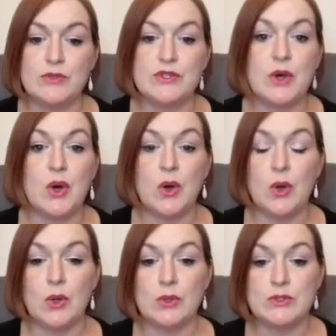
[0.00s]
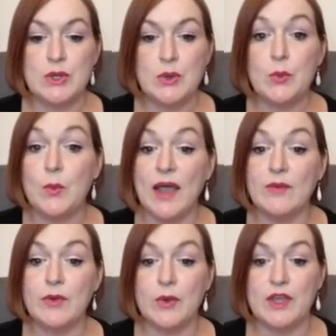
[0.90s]
gold, white
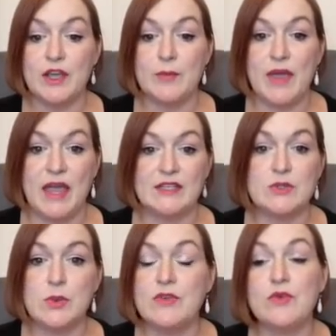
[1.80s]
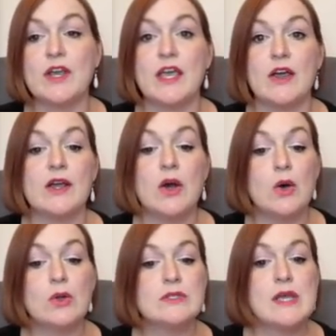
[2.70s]
rhodium, and 24 karat
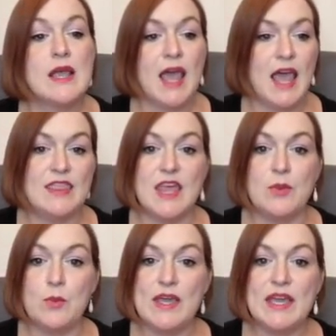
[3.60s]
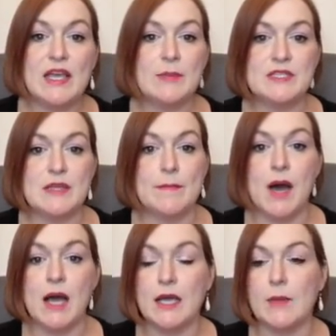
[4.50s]
gold. And then we can come to the
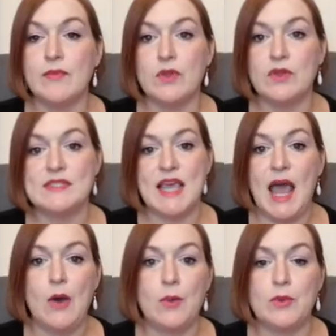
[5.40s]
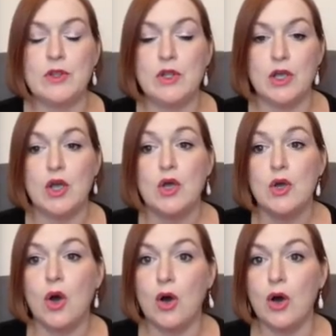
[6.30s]
mockup view to see how it would look
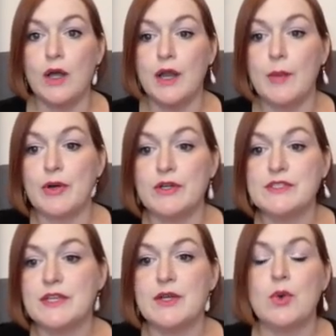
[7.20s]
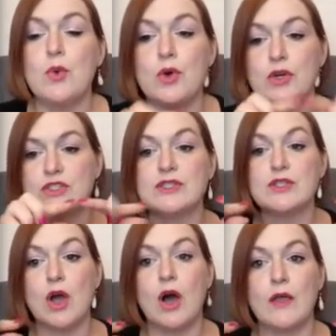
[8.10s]
on a person or just
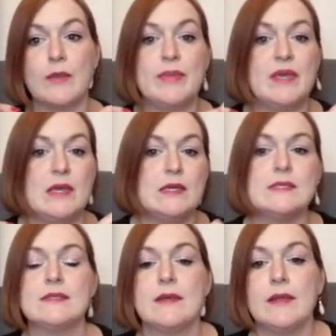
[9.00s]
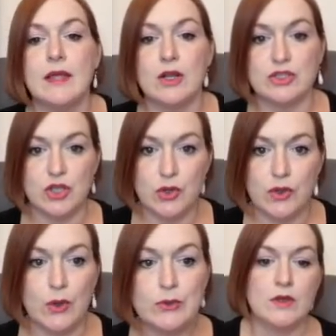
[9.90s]
on the piece it'll show you
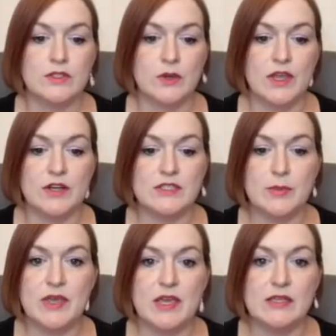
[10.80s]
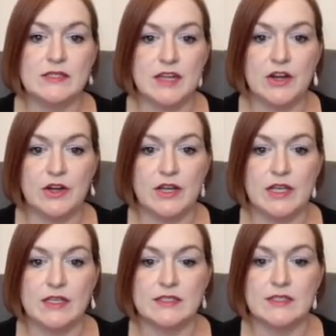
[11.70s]
those. So here's the piece and here it
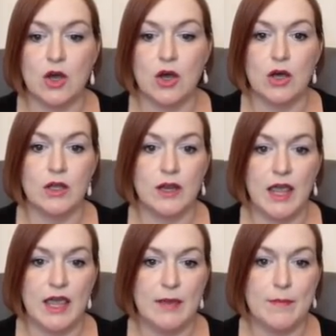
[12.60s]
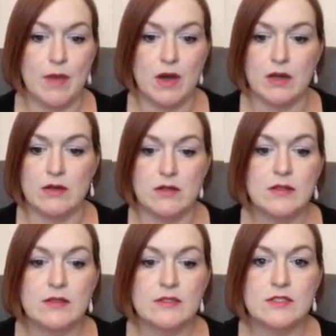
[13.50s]
is on a
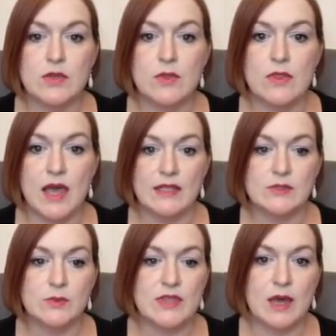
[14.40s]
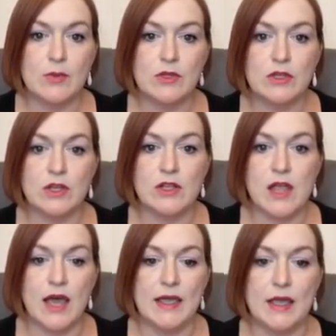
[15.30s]
model. So that's what that will look
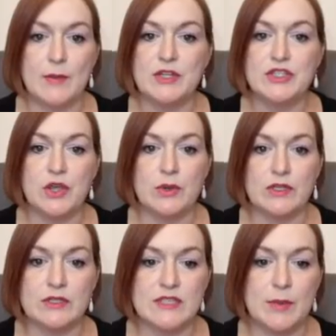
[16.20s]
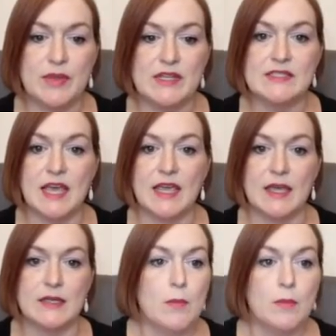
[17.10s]
like. I'm going to show you a little tip in a
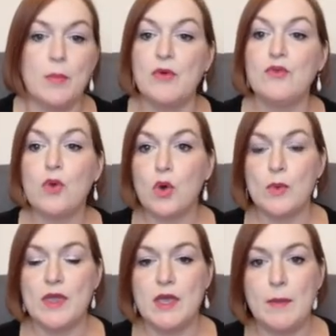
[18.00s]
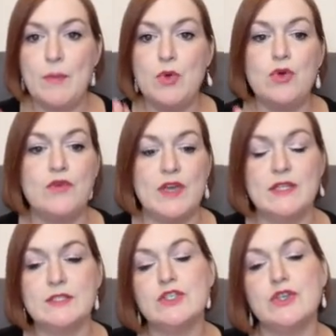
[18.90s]
second. But before we move
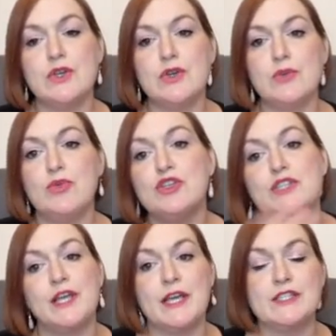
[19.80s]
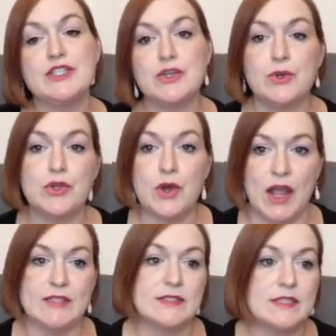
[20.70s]
into pushing it to your
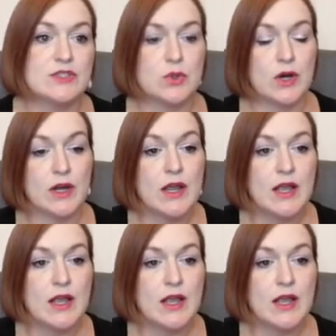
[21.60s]
Etsy store,